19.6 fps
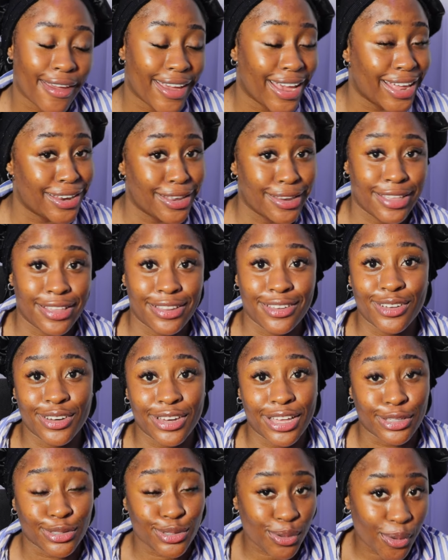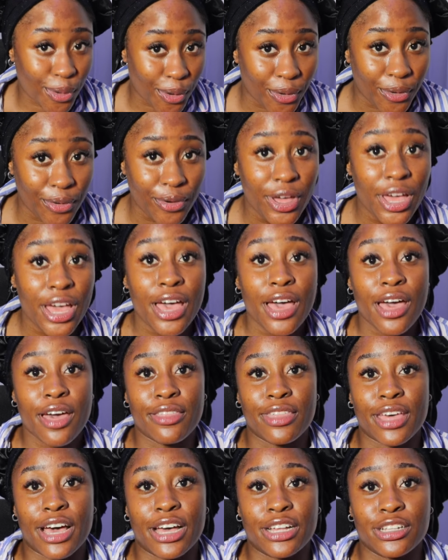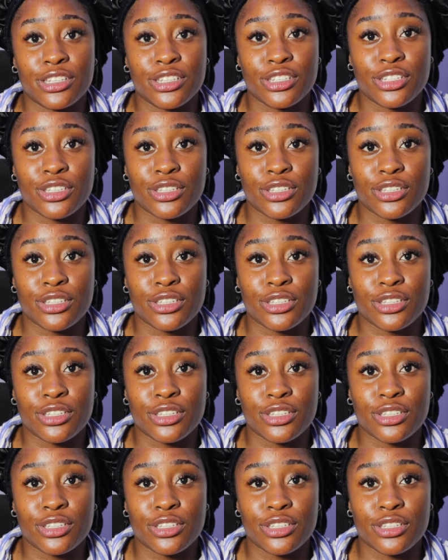anything at all that